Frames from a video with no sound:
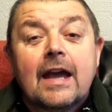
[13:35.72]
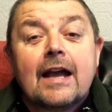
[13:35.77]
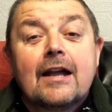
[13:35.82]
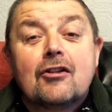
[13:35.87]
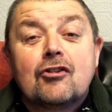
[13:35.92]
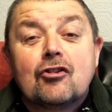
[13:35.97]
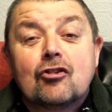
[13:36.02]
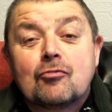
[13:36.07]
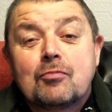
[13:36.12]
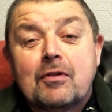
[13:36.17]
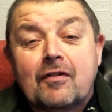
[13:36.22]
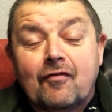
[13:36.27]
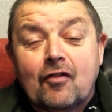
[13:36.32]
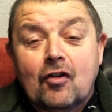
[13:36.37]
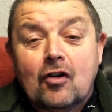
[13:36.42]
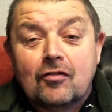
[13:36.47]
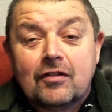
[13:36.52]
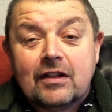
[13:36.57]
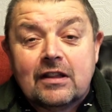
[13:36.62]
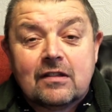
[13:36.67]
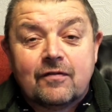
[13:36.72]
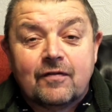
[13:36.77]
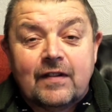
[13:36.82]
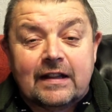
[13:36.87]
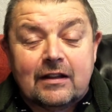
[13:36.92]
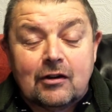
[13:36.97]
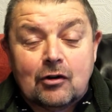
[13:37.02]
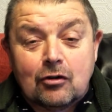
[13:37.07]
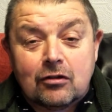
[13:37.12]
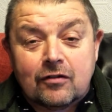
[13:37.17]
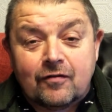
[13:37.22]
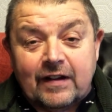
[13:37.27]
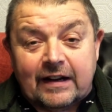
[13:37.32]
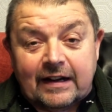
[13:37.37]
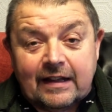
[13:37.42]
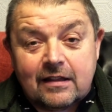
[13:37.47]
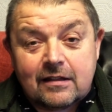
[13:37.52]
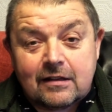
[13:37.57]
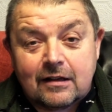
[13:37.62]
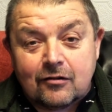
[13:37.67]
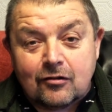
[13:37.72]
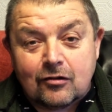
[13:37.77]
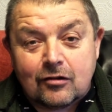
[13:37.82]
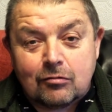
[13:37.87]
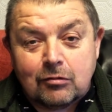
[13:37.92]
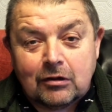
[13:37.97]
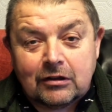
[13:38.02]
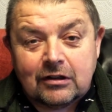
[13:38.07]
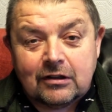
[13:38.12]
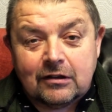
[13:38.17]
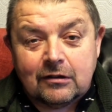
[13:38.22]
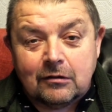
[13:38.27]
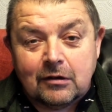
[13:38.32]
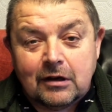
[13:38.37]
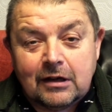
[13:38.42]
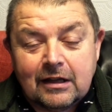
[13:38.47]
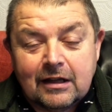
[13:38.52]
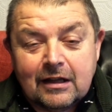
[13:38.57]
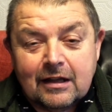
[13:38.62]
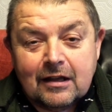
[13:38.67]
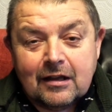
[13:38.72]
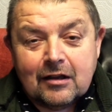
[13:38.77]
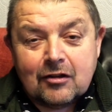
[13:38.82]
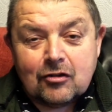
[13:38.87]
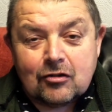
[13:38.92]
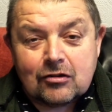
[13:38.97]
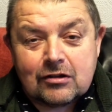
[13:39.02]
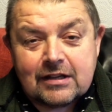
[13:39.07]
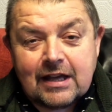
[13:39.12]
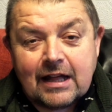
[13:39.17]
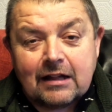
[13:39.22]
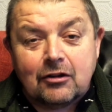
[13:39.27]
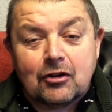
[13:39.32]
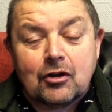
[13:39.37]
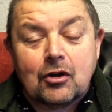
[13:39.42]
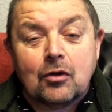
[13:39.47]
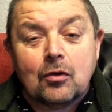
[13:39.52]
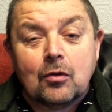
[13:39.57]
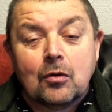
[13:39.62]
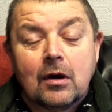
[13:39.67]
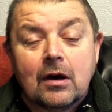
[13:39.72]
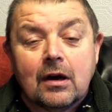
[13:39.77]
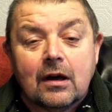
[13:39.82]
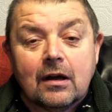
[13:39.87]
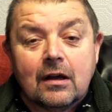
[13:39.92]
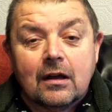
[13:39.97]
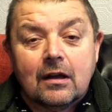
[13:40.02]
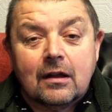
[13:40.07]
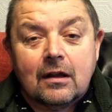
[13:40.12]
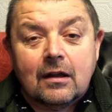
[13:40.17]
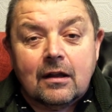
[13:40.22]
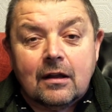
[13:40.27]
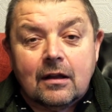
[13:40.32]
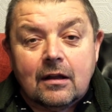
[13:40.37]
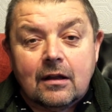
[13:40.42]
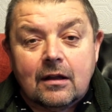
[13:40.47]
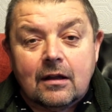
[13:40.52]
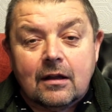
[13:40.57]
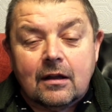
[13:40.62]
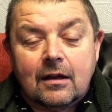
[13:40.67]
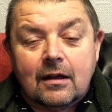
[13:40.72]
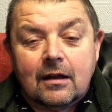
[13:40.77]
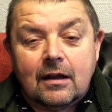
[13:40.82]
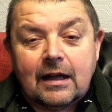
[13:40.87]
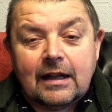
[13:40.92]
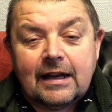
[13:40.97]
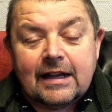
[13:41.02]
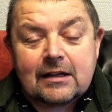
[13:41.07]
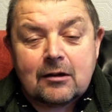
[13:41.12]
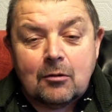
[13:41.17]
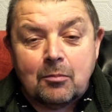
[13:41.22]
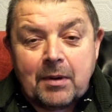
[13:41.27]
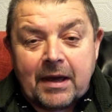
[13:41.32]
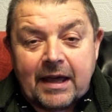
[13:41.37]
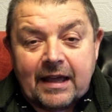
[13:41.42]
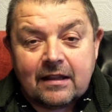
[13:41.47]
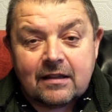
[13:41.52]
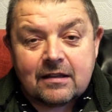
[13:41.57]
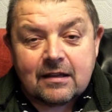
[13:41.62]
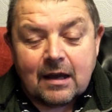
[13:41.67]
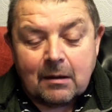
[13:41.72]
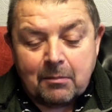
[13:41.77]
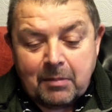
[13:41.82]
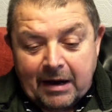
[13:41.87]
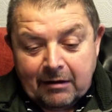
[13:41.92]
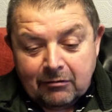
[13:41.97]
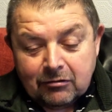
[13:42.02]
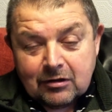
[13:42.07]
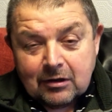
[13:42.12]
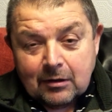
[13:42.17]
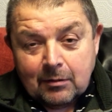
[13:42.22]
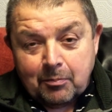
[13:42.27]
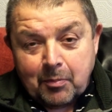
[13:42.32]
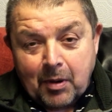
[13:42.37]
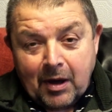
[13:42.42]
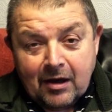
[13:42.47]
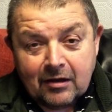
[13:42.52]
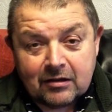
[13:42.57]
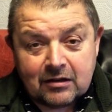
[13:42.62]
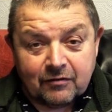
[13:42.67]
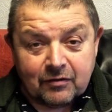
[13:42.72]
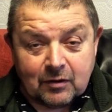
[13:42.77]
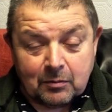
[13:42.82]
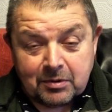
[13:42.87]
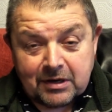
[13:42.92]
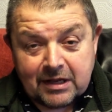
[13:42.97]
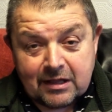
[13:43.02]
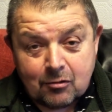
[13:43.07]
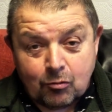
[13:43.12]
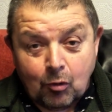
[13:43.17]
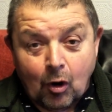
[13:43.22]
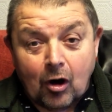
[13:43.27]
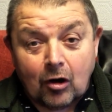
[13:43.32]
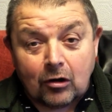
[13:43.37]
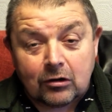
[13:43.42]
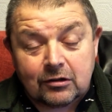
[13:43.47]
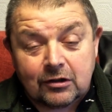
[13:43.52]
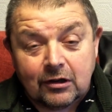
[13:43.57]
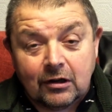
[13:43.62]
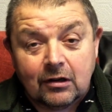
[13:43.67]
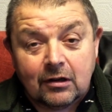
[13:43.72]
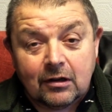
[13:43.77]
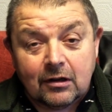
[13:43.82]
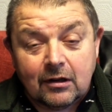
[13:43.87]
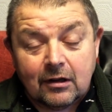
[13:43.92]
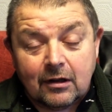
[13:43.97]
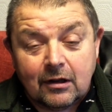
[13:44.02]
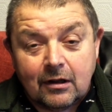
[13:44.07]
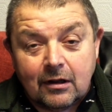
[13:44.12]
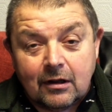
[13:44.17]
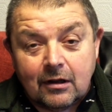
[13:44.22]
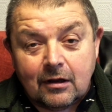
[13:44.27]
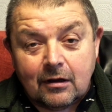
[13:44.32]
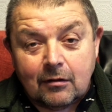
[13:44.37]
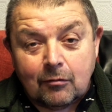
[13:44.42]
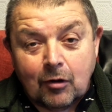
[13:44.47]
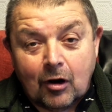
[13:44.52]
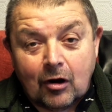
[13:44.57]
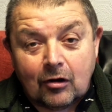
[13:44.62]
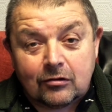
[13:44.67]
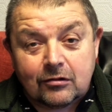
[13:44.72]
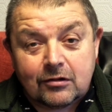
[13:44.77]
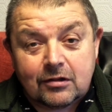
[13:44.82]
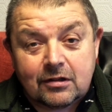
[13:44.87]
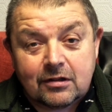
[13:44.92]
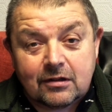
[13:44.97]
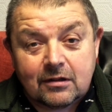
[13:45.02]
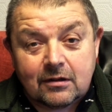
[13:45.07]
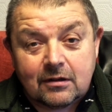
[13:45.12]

Just before this video's finished I just want to just tell you a little bit about a part of the Bridgewater, what,